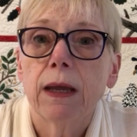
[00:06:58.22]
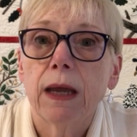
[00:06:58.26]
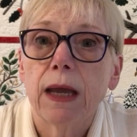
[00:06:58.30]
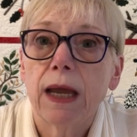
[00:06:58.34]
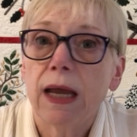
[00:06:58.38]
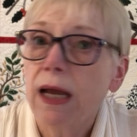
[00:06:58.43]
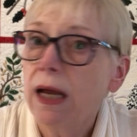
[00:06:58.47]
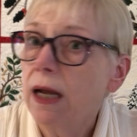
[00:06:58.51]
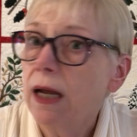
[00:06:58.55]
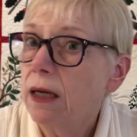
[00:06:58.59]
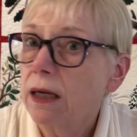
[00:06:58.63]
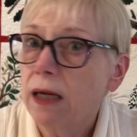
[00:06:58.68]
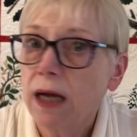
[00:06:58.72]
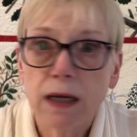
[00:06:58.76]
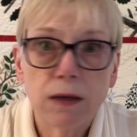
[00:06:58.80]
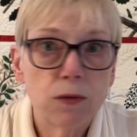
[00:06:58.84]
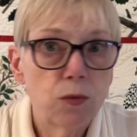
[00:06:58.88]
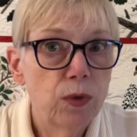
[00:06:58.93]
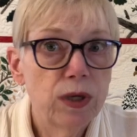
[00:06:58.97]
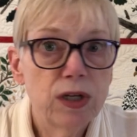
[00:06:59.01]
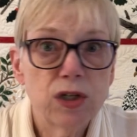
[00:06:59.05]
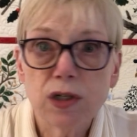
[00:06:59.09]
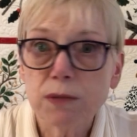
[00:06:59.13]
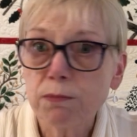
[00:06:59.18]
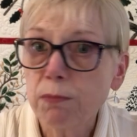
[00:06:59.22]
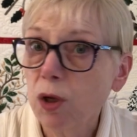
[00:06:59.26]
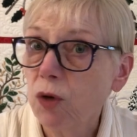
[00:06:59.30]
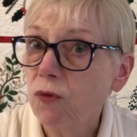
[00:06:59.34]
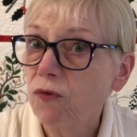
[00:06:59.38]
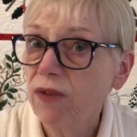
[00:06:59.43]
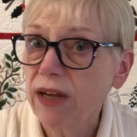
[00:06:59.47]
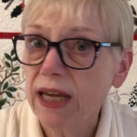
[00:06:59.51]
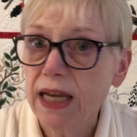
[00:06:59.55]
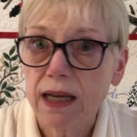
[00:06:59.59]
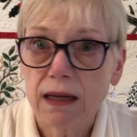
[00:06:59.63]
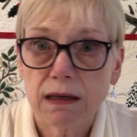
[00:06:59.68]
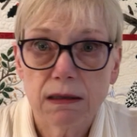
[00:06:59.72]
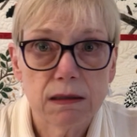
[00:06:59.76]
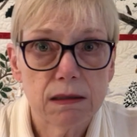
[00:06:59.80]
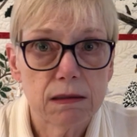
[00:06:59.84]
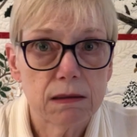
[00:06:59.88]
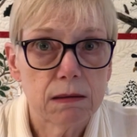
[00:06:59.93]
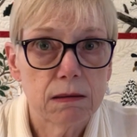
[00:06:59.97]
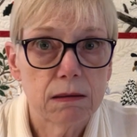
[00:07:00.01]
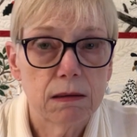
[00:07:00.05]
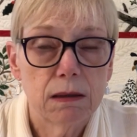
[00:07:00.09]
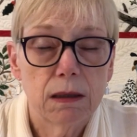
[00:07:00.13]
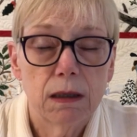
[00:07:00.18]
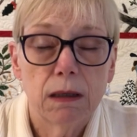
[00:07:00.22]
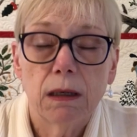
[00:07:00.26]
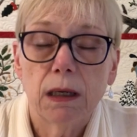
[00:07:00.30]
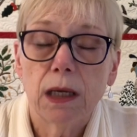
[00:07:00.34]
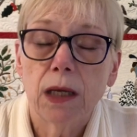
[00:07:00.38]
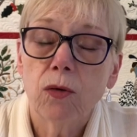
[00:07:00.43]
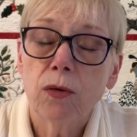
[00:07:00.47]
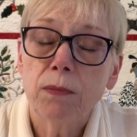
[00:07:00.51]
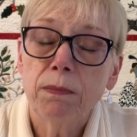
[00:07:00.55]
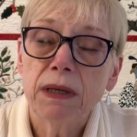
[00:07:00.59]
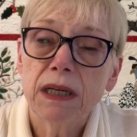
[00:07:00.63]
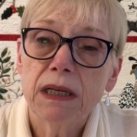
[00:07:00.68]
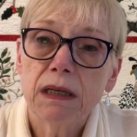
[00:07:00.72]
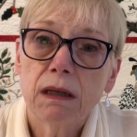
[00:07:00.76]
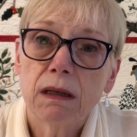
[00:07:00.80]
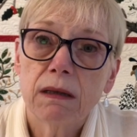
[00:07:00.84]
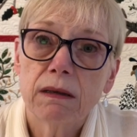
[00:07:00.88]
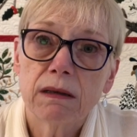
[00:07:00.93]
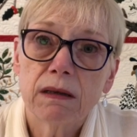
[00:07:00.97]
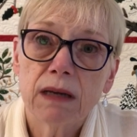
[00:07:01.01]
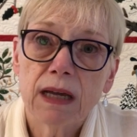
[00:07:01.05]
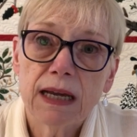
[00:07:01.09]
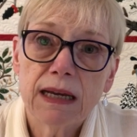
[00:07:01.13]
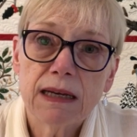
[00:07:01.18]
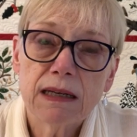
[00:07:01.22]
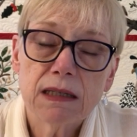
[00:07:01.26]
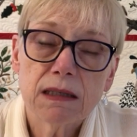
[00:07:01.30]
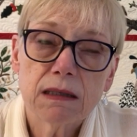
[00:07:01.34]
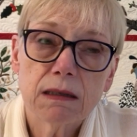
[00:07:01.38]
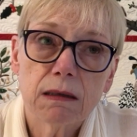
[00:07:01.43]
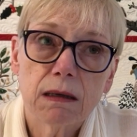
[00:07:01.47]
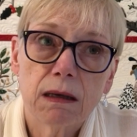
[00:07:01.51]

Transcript: and we just blow fans. It would be nice